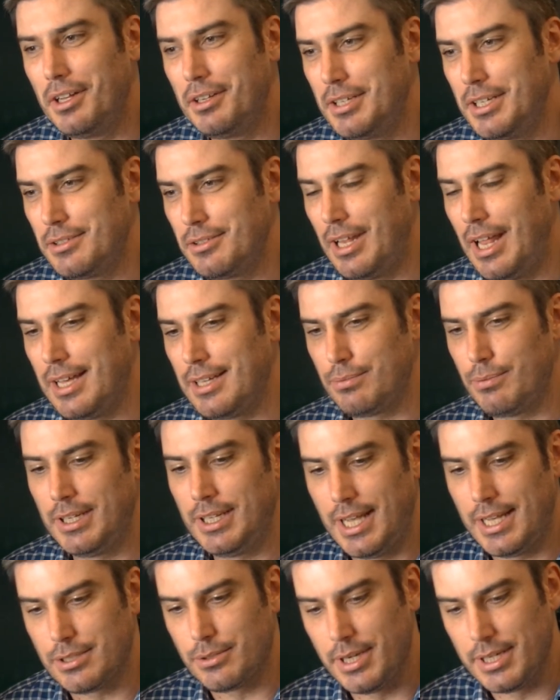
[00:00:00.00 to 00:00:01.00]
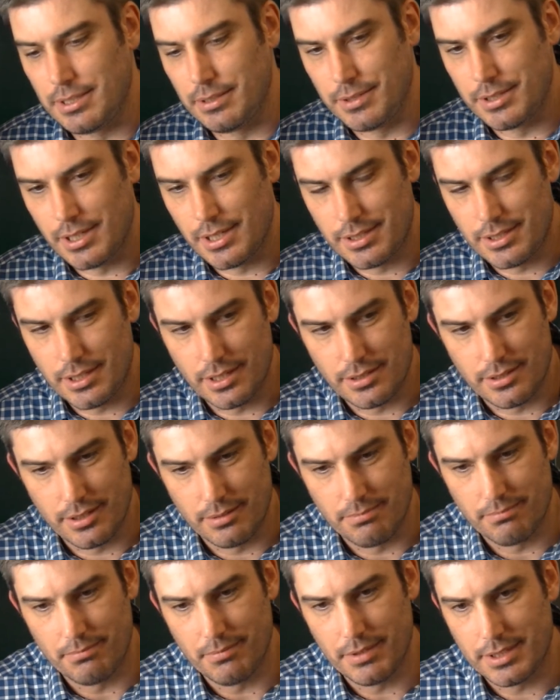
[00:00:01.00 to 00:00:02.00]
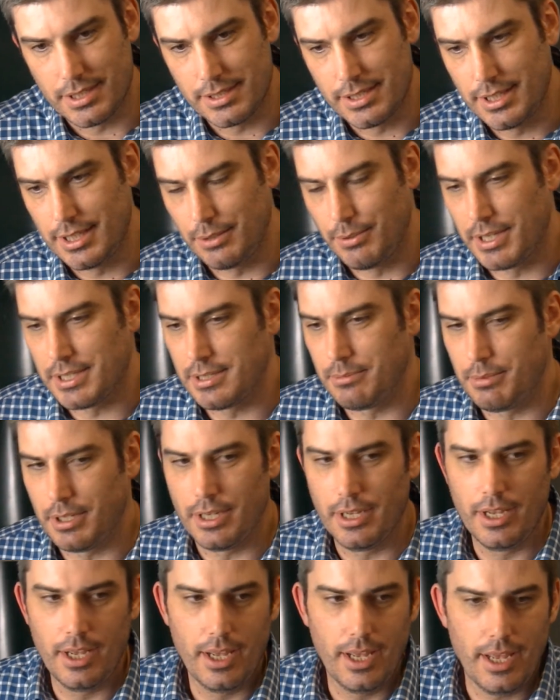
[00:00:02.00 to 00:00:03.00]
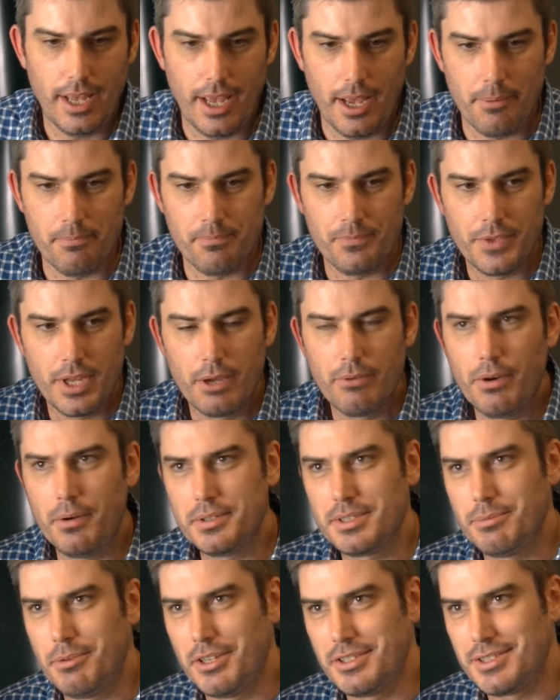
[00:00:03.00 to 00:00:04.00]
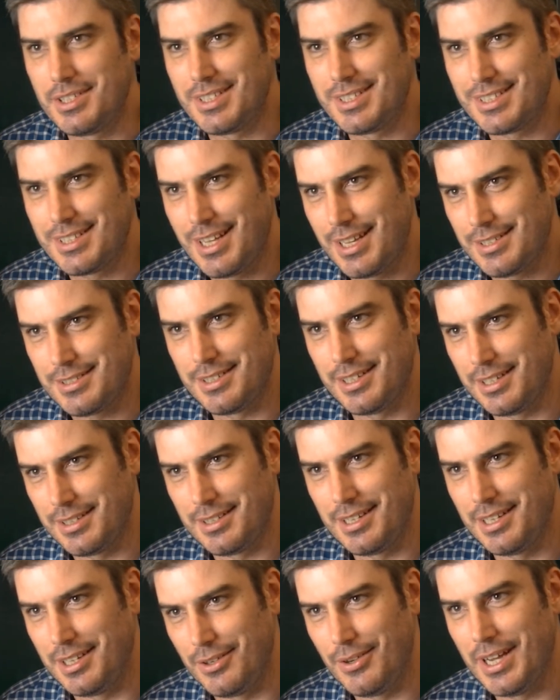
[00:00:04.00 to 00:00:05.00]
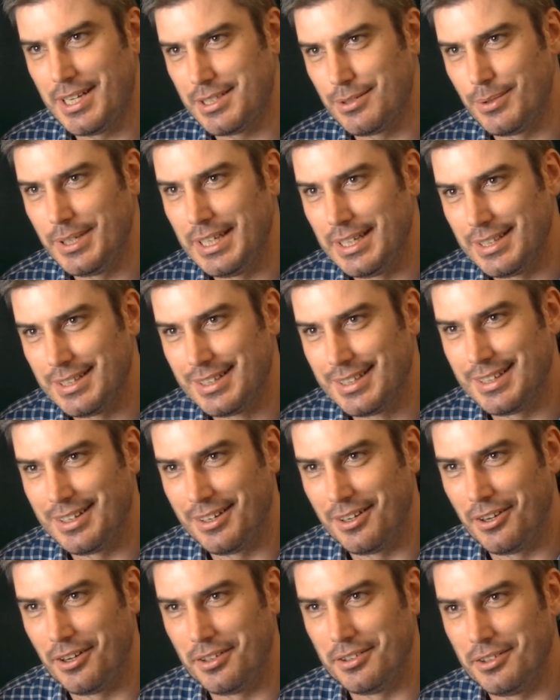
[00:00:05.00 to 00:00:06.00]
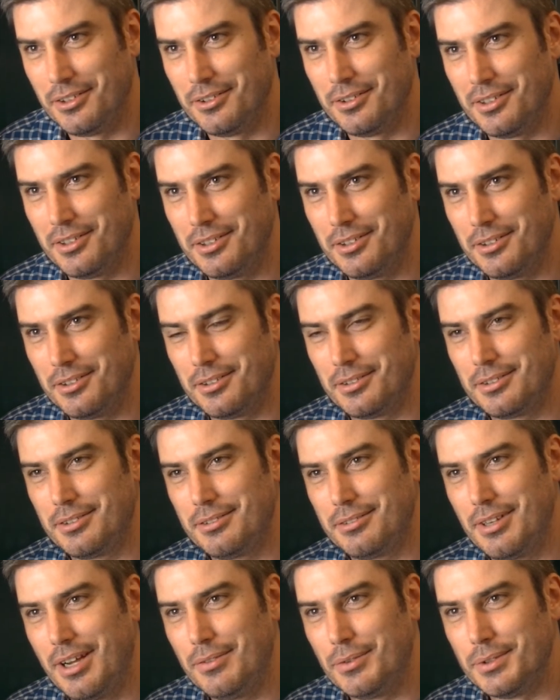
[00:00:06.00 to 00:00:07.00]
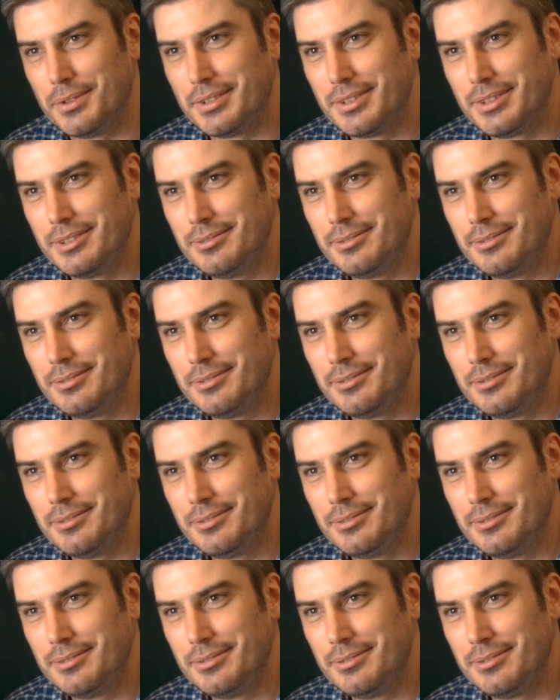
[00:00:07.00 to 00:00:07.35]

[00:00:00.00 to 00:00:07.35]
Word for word: just one last question. It's a silly question, but what was the most disgusting thing you had to eat on your travels,